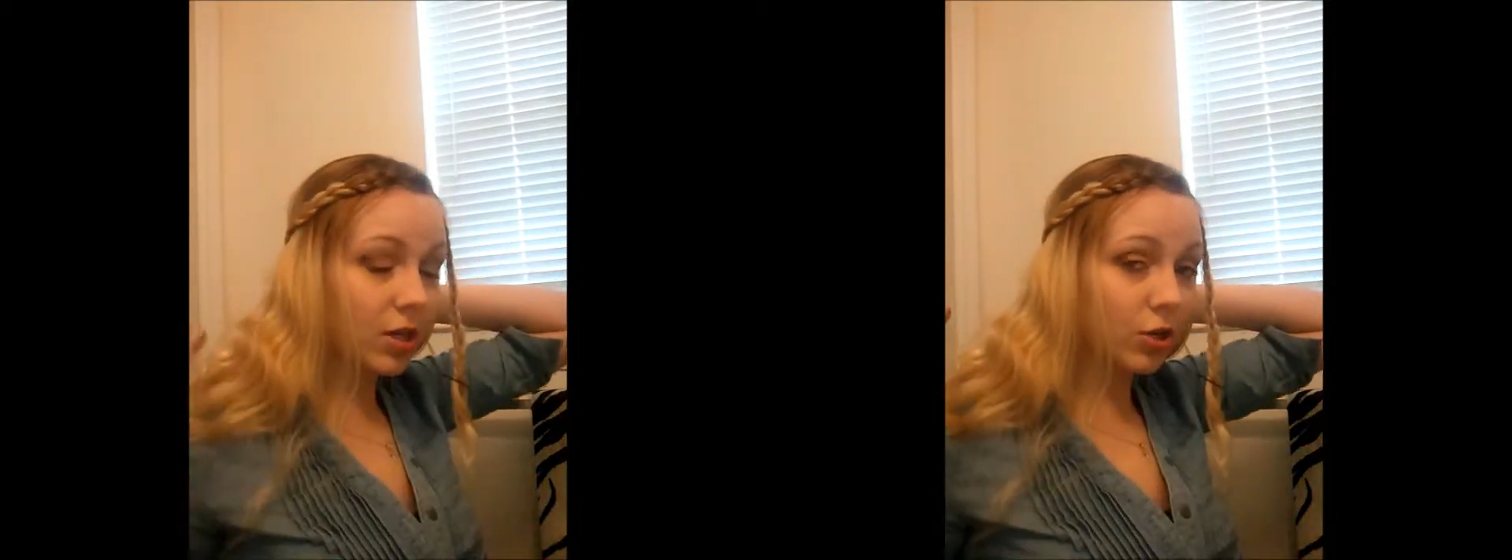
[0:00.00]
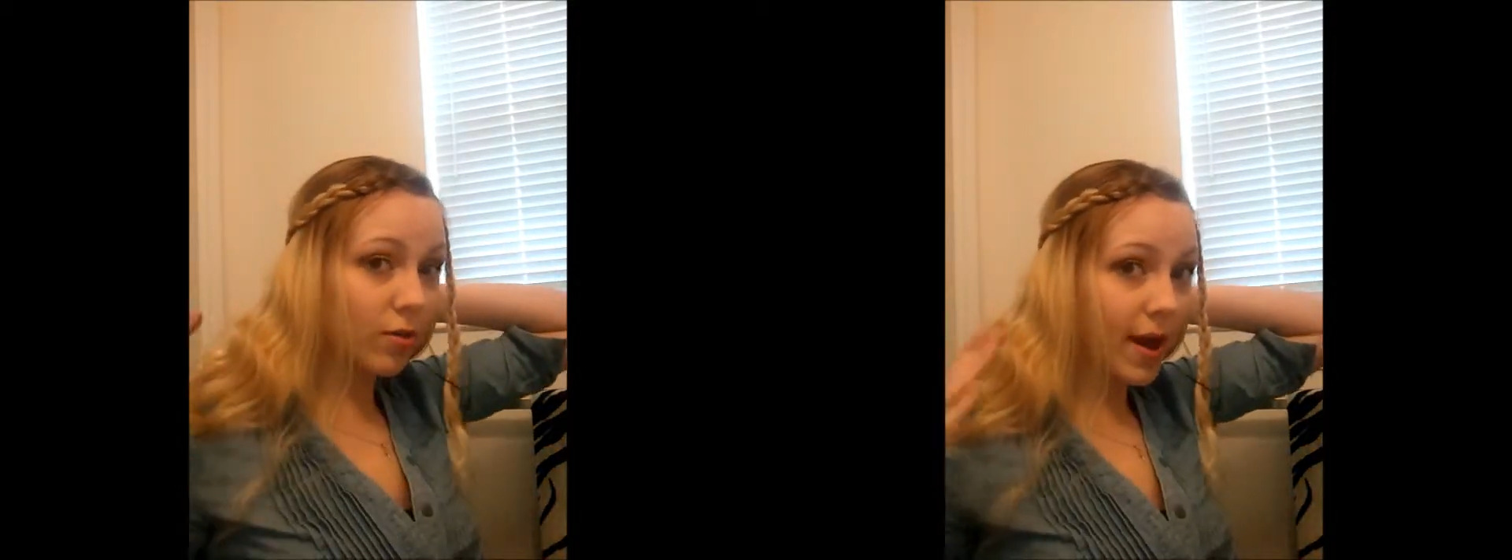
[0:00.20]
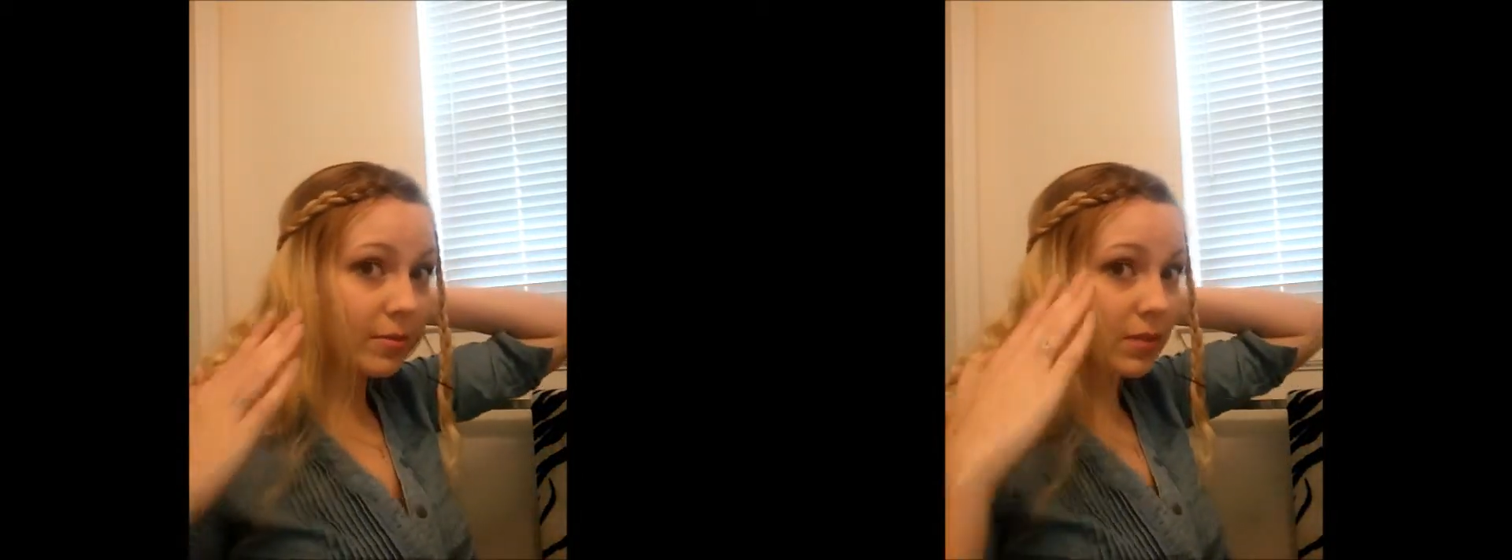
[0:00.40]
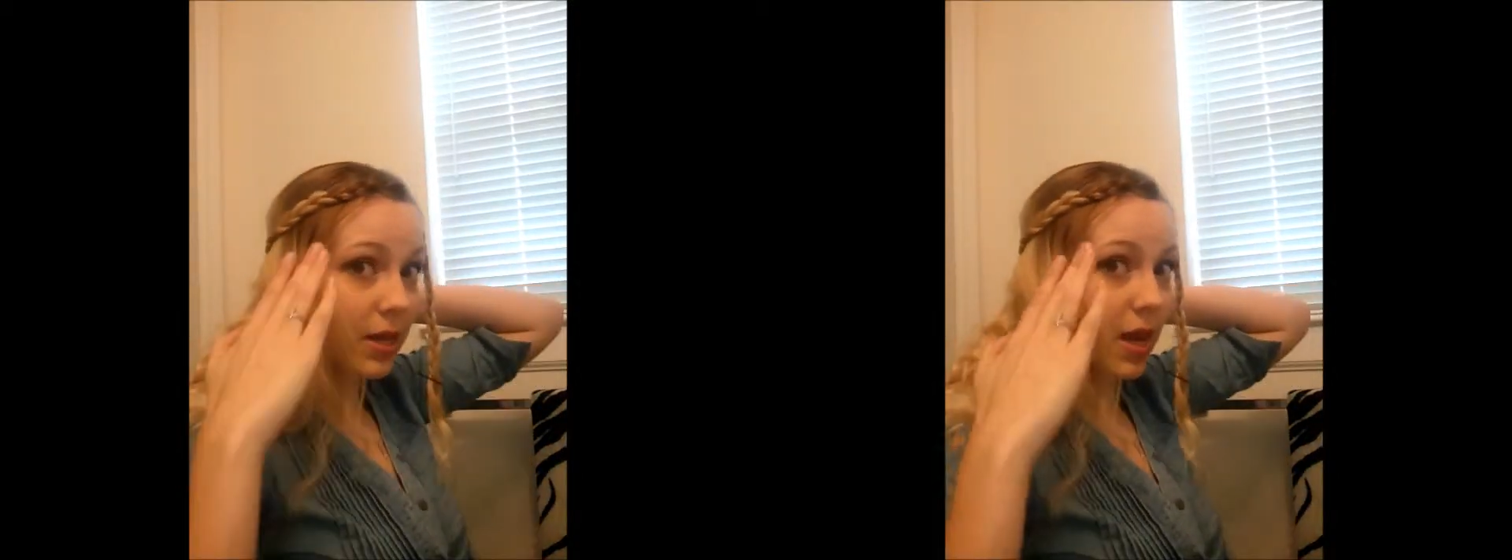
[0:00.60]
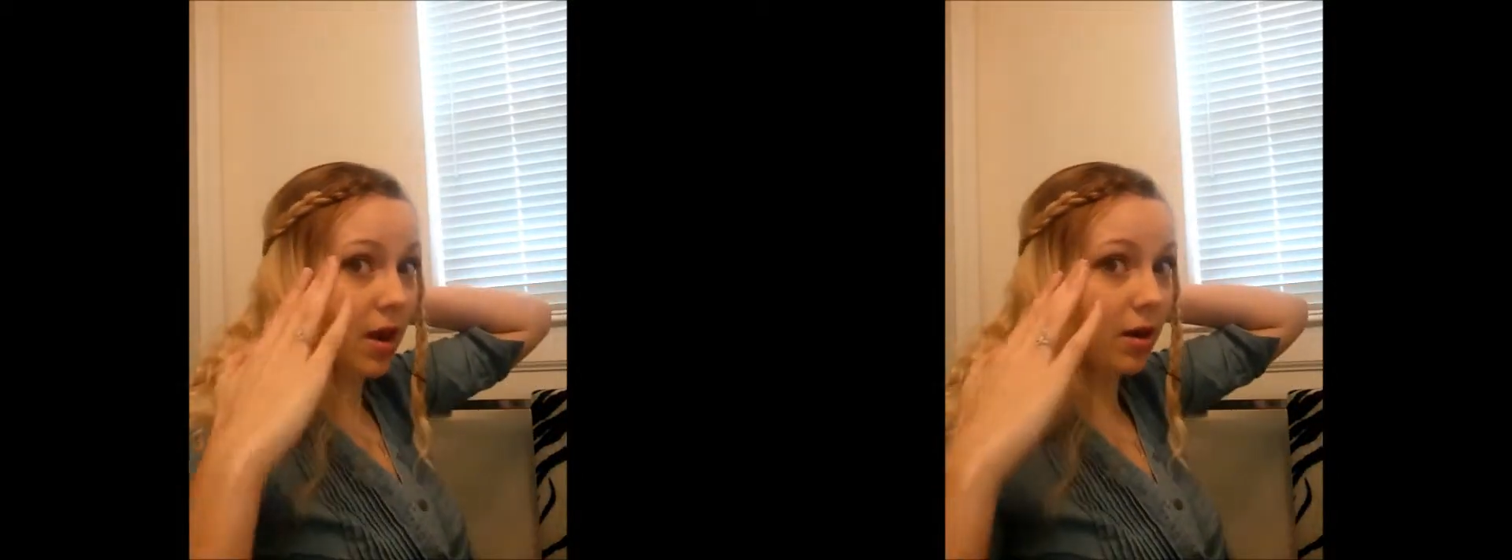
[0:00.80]
so that it grabs
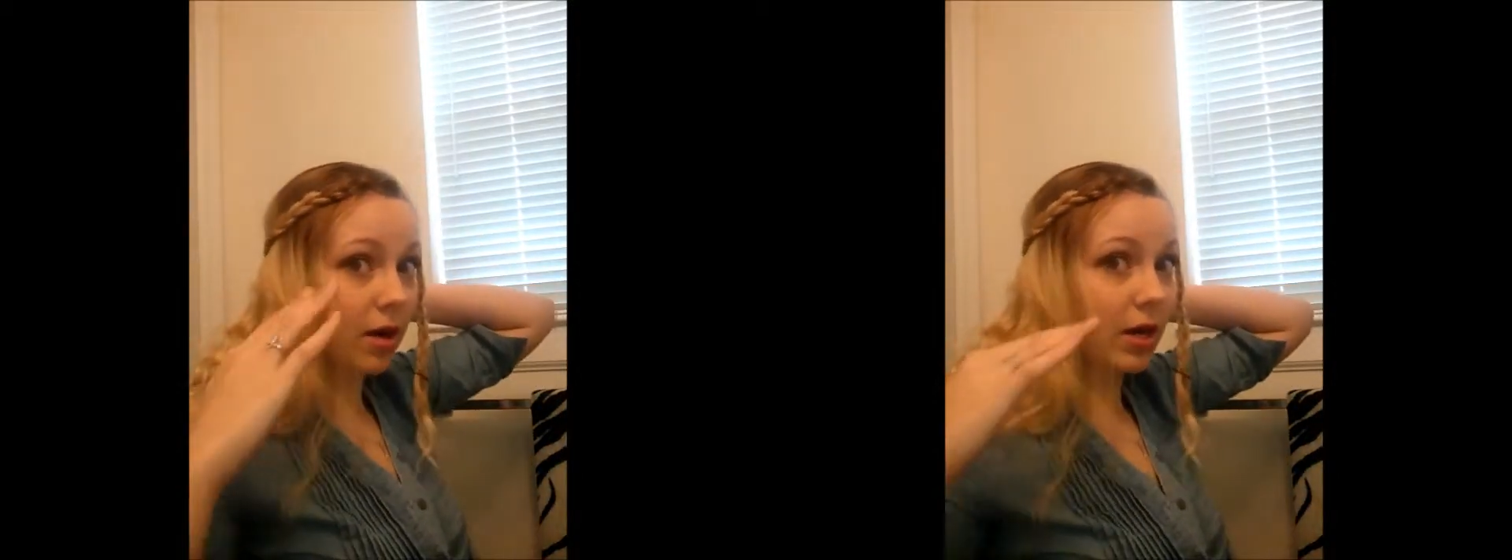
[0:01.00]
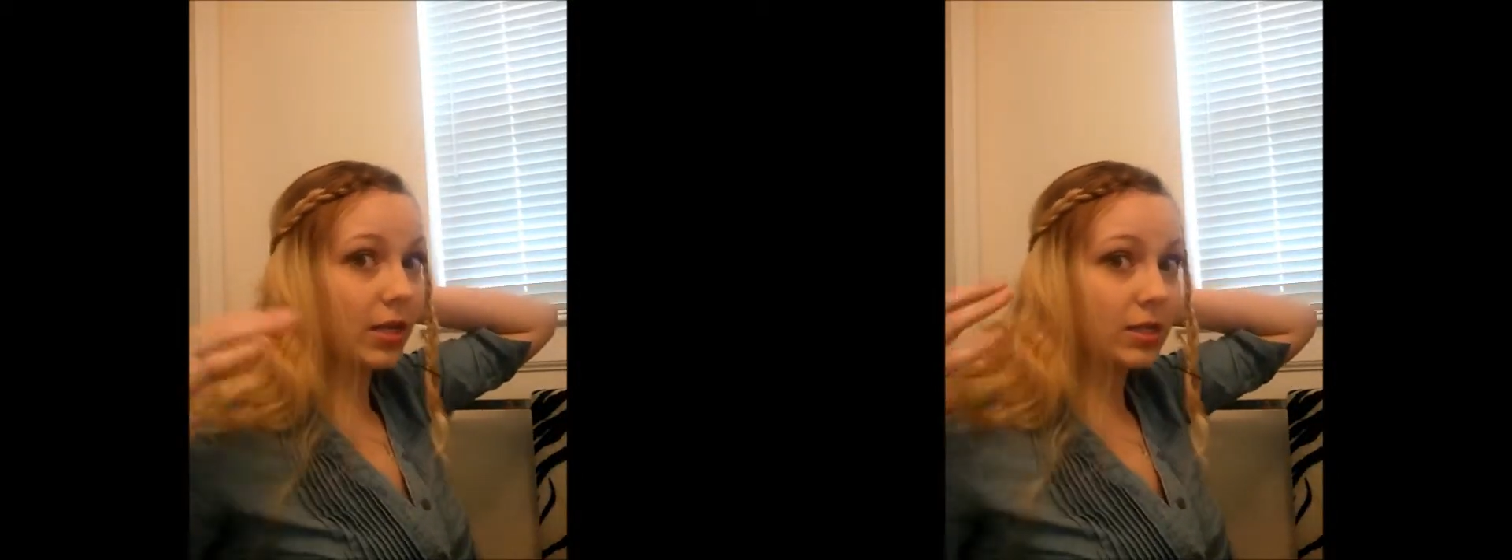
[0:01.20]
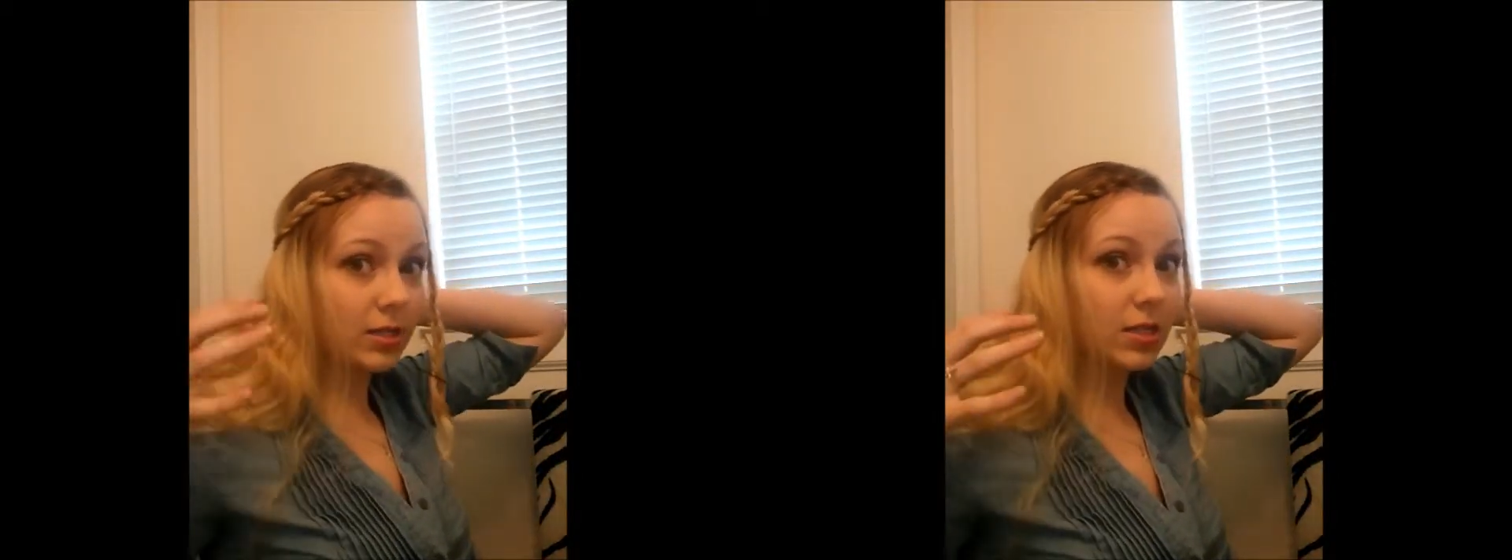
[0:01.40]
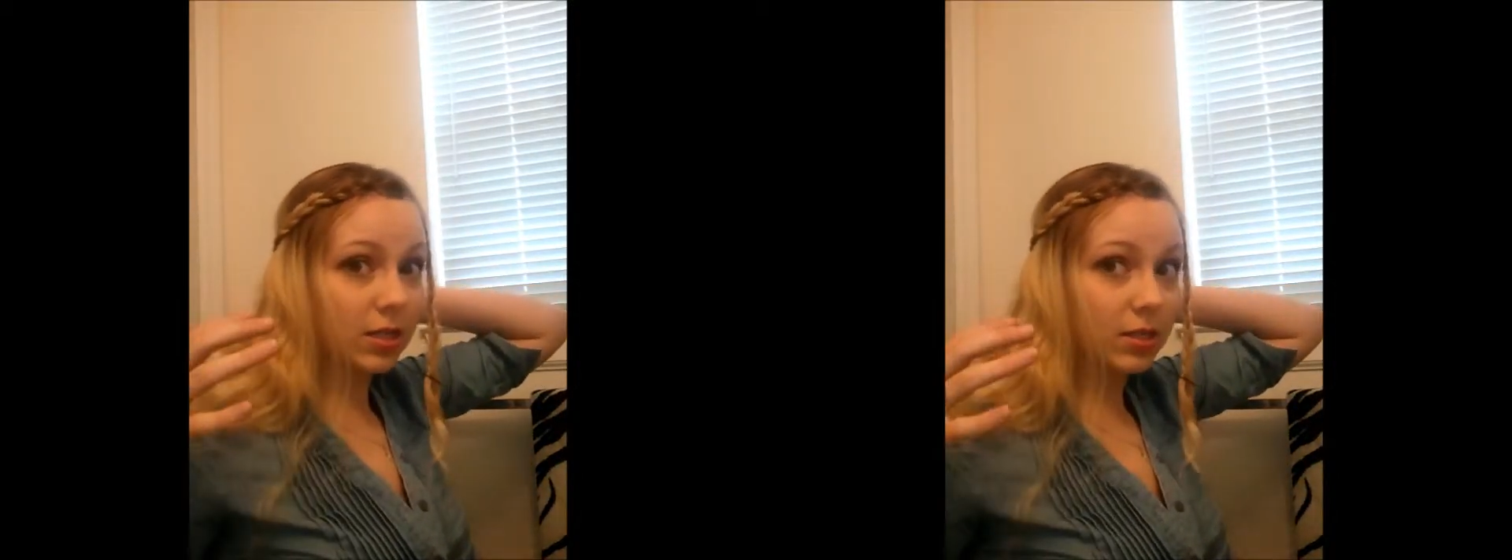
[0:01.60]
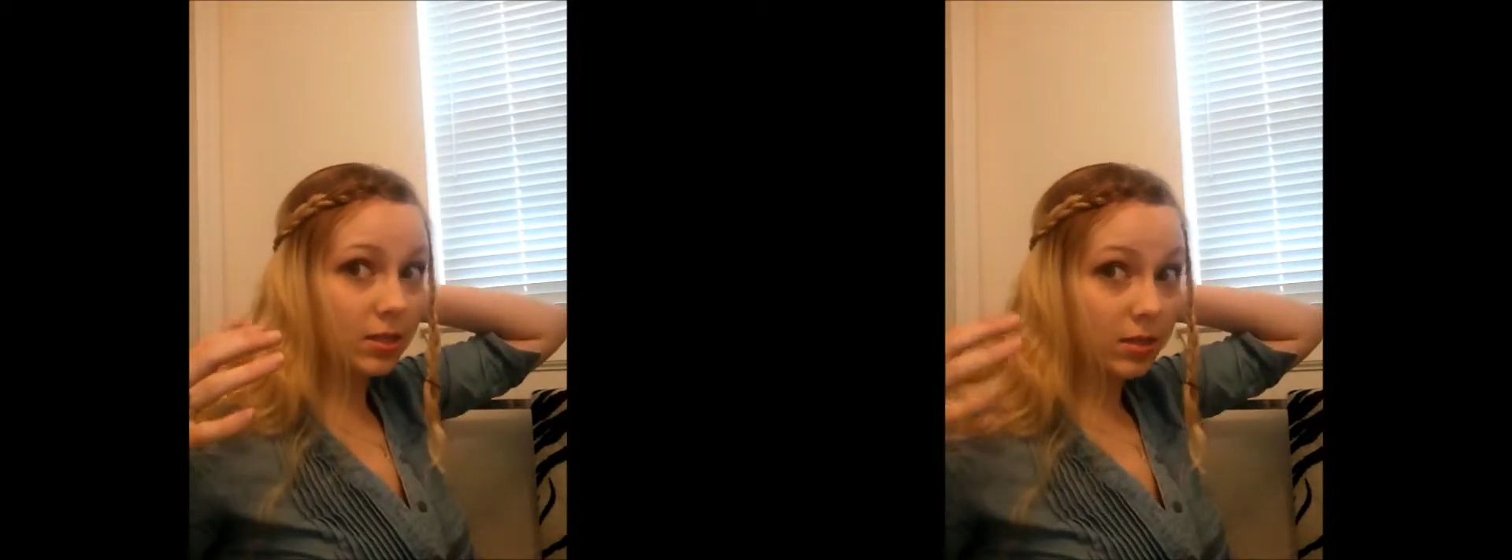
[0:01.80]
the hair and it
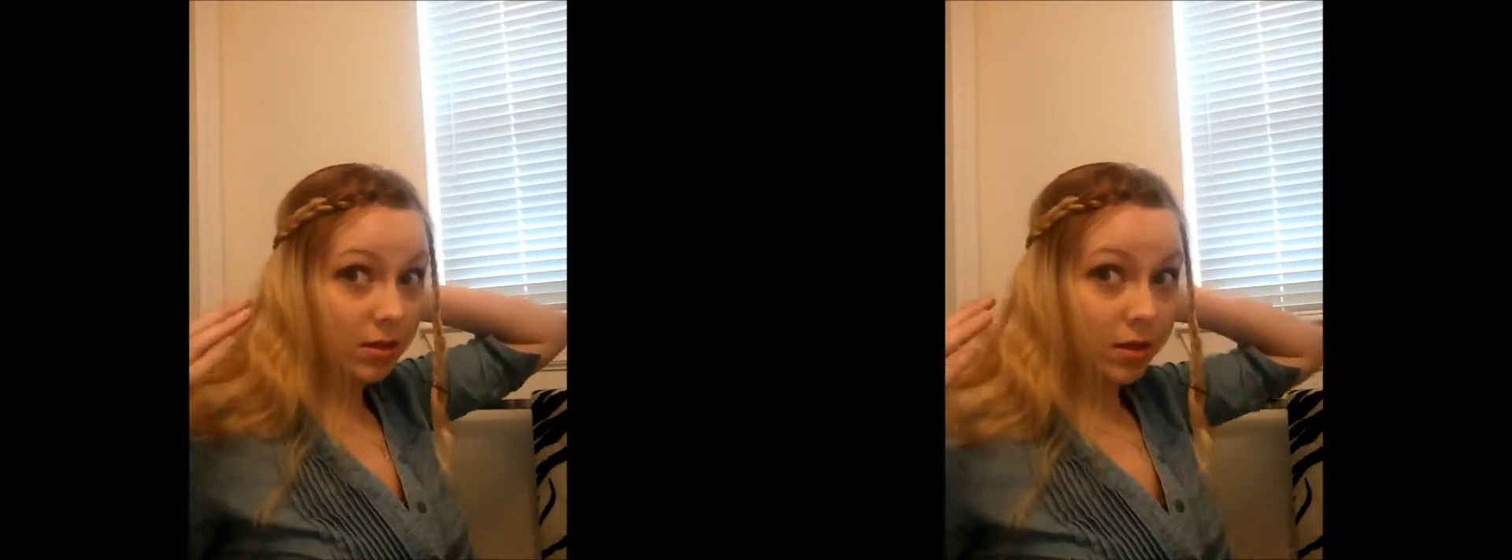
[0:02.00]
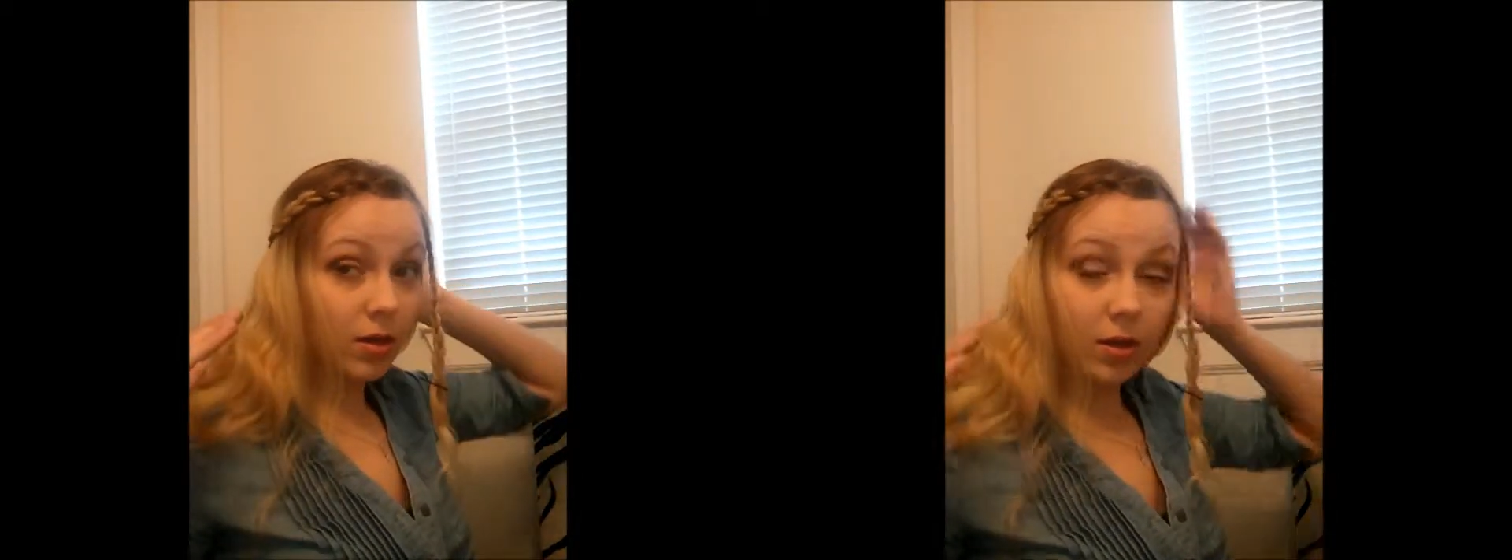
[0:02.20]
sticks